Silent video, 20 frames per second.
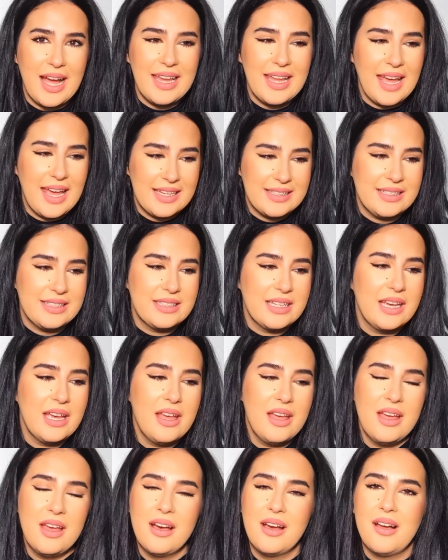I added
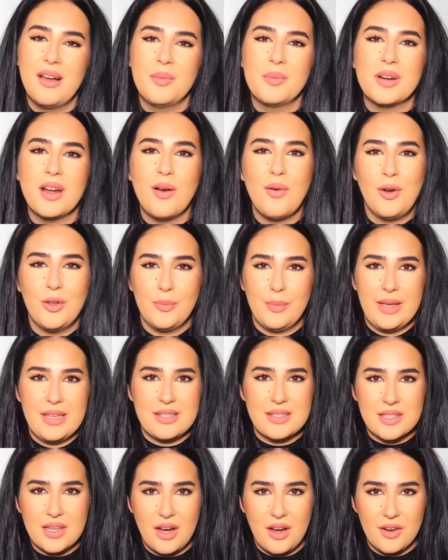Khamrah on my
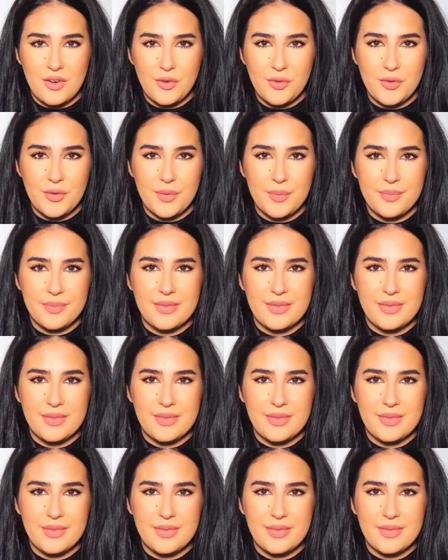scarf.